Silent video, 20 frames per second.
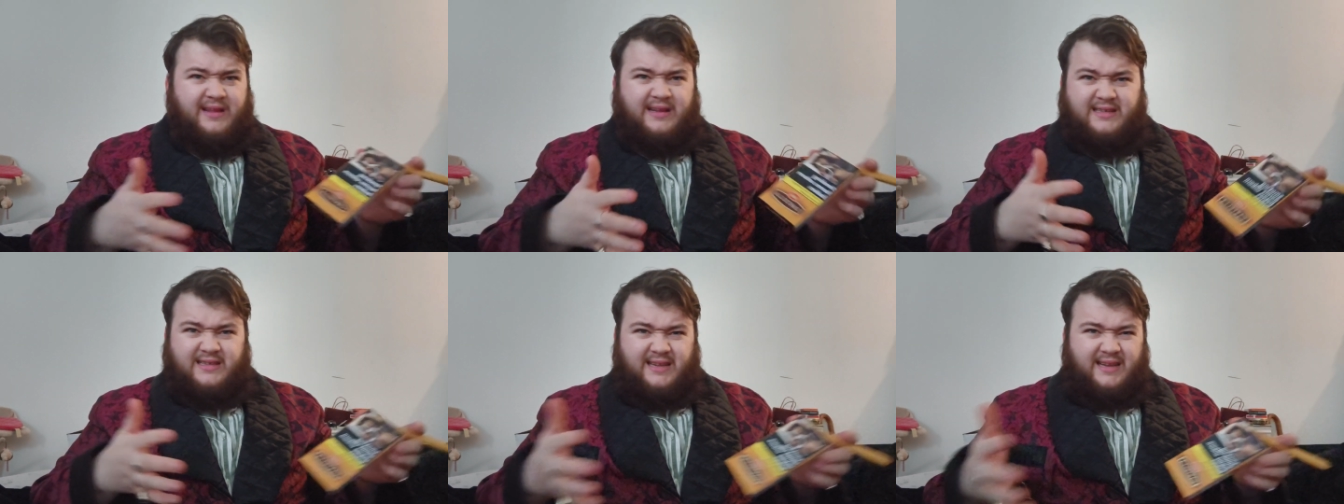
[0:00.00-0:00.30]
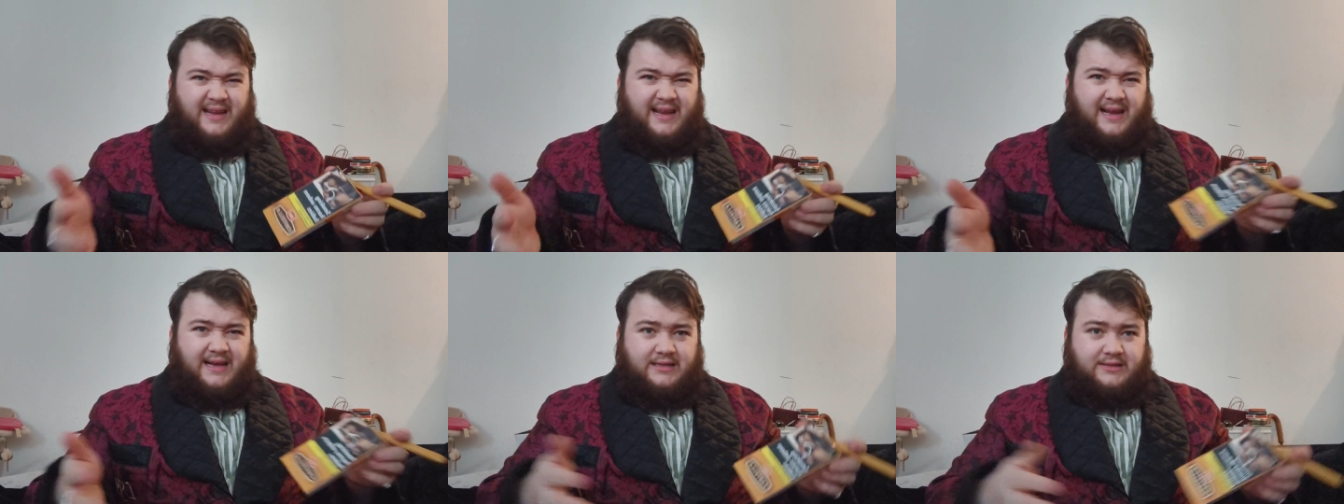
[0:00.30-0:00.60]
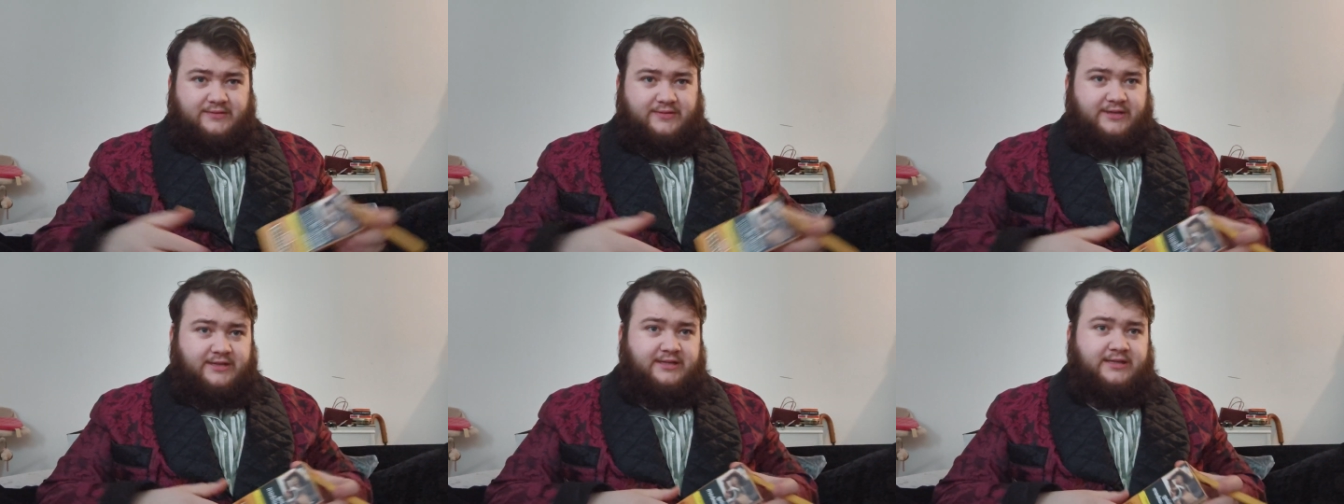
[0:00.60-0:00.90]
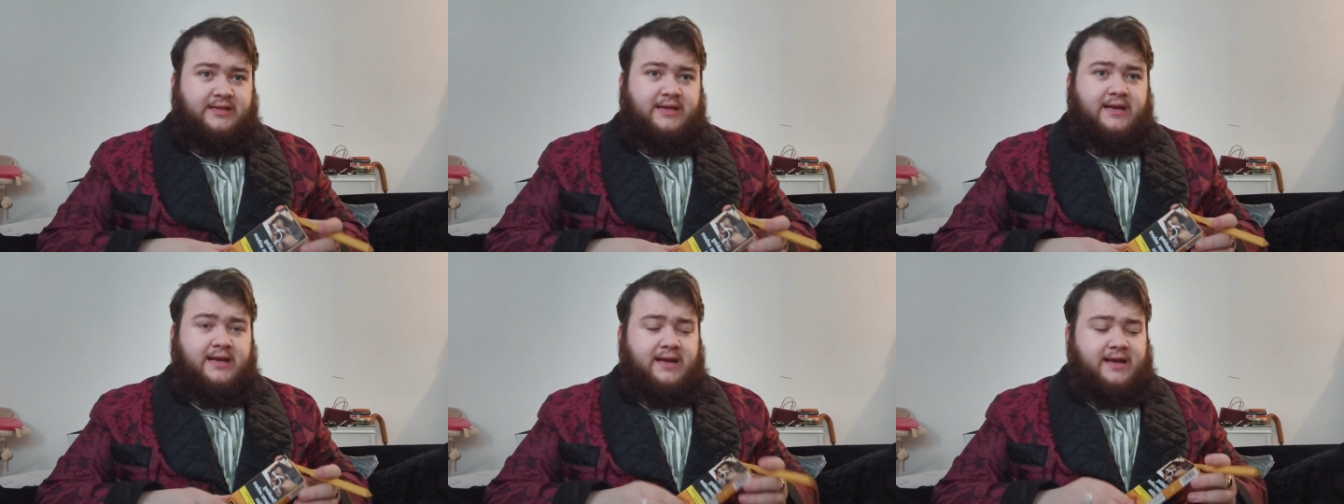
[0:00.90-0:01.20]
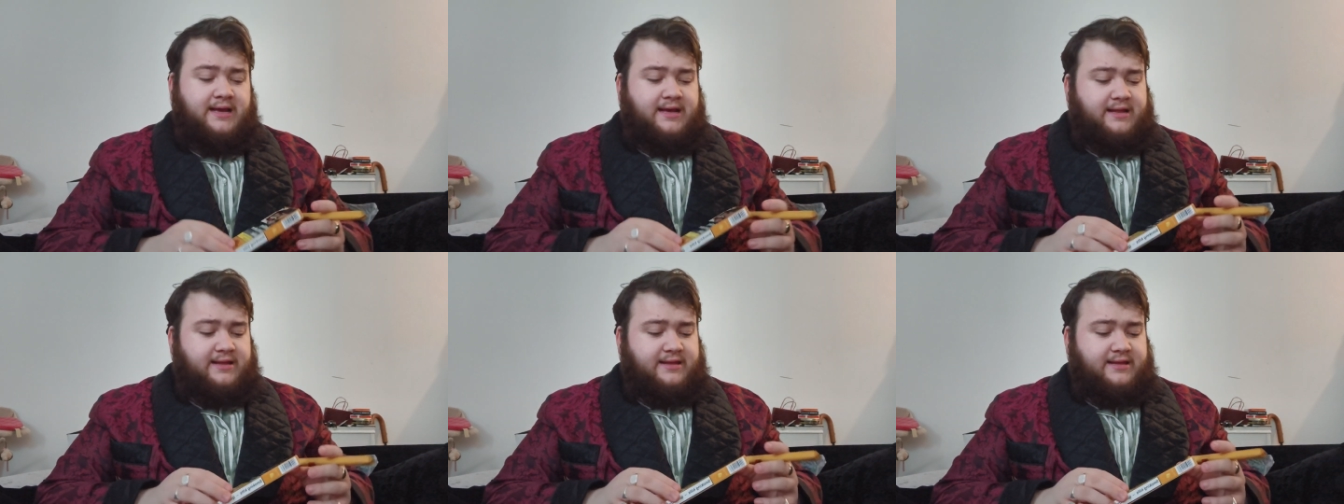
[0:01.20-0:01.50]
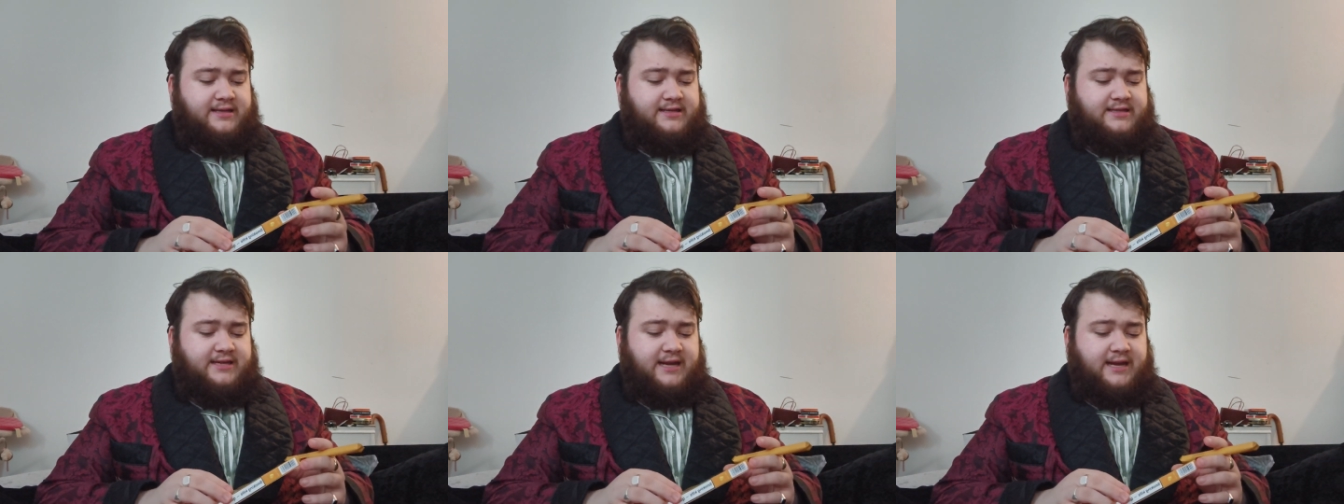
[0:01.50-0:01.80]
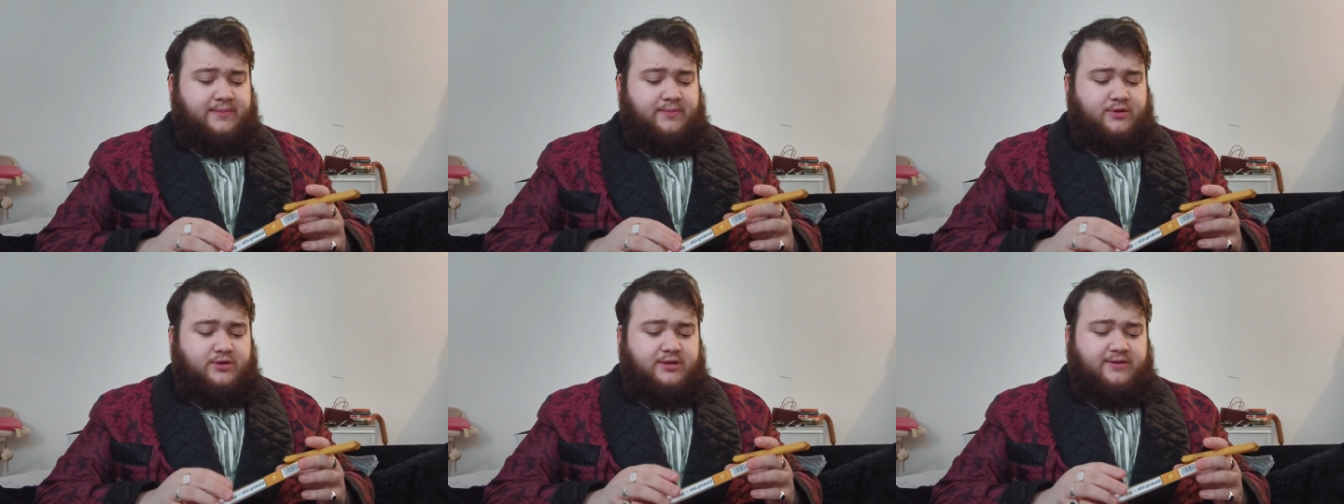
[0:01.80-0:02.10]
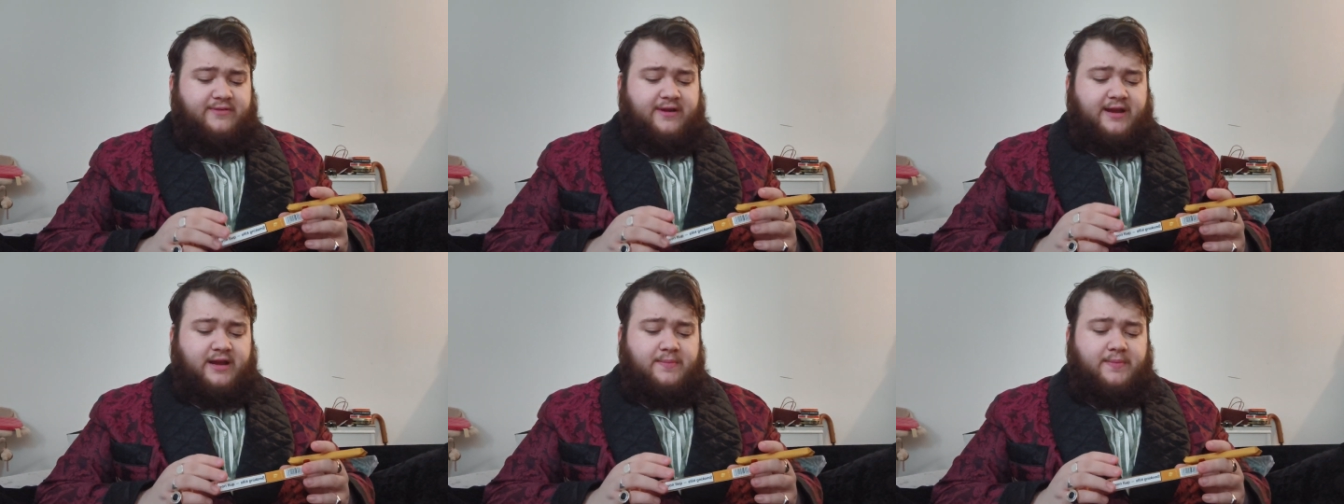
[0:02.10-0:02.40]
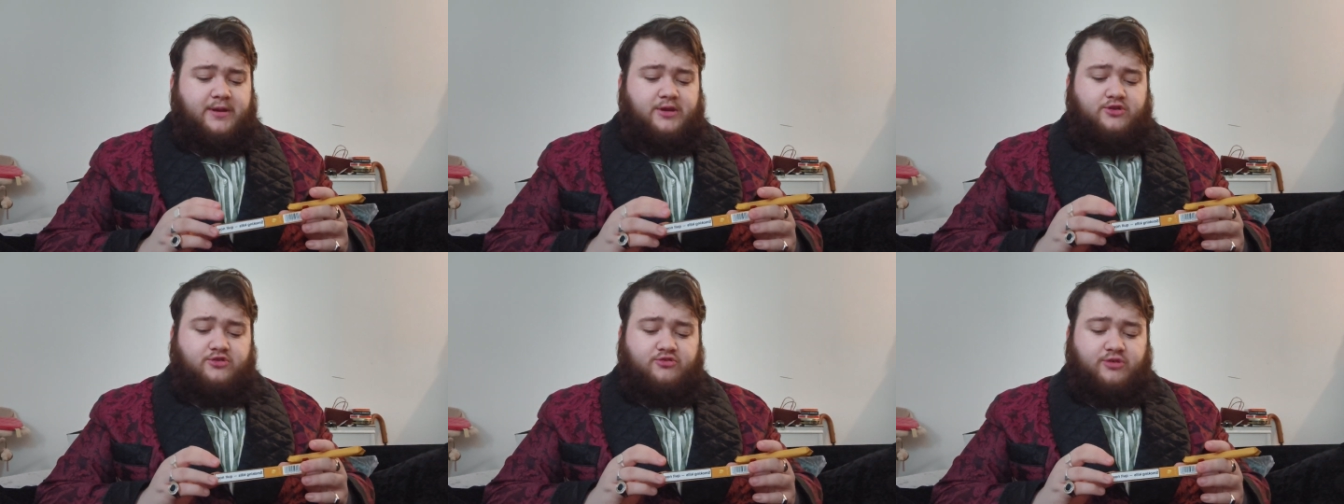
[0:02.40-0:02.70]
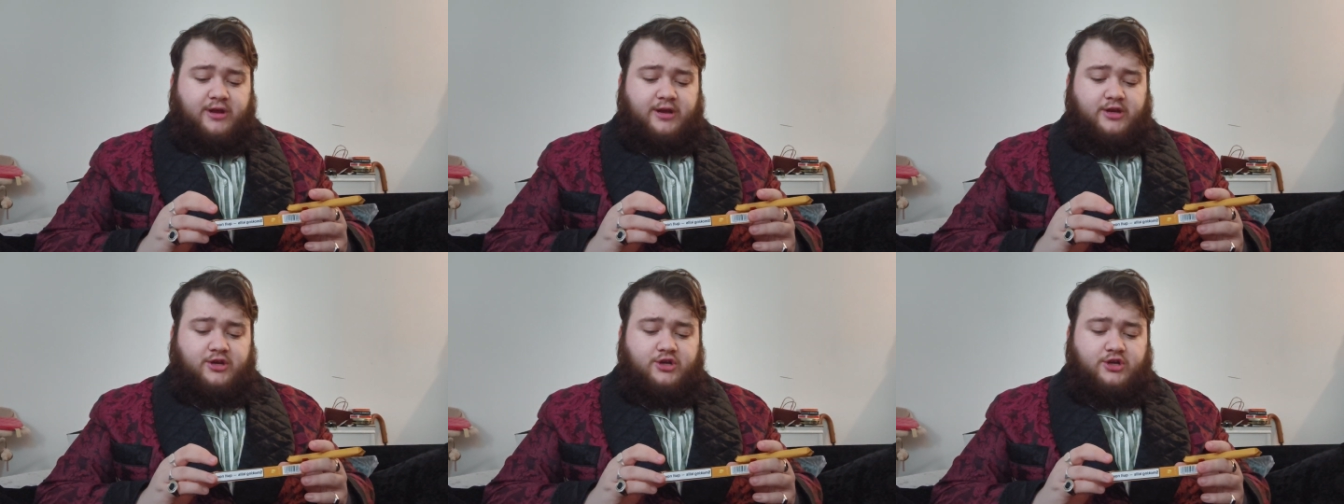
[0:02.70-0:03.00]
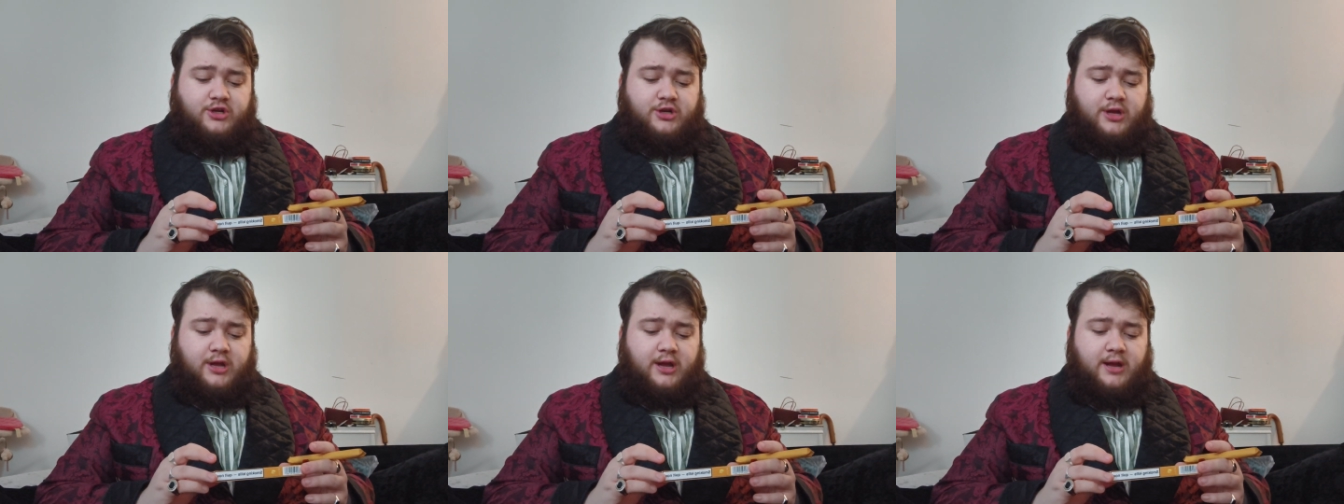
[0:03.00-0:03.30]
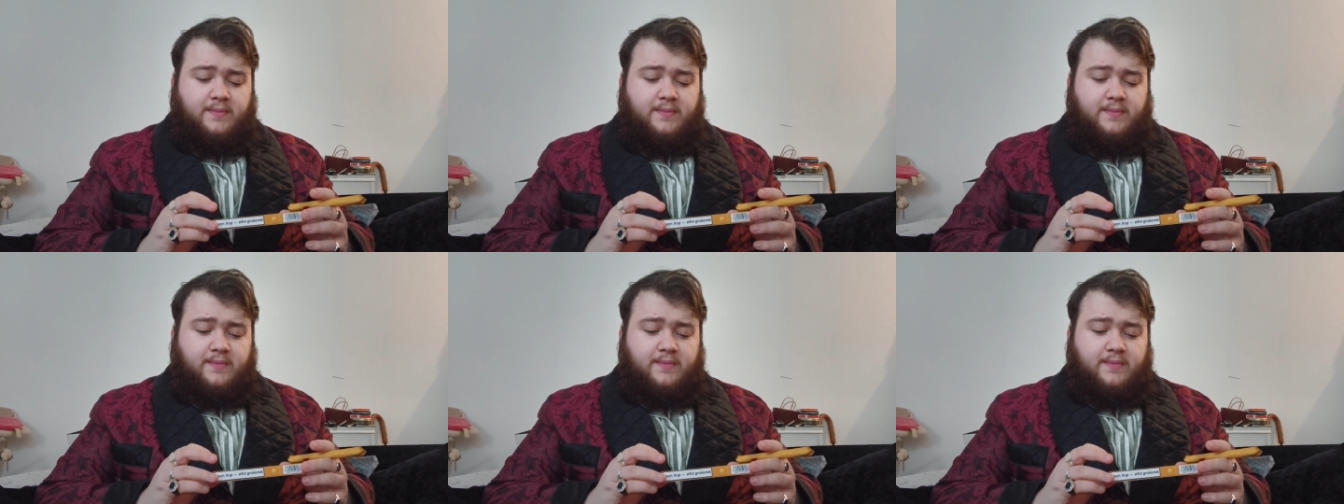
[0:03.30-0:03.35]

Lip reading: cigars of this type, which I find a bit strange.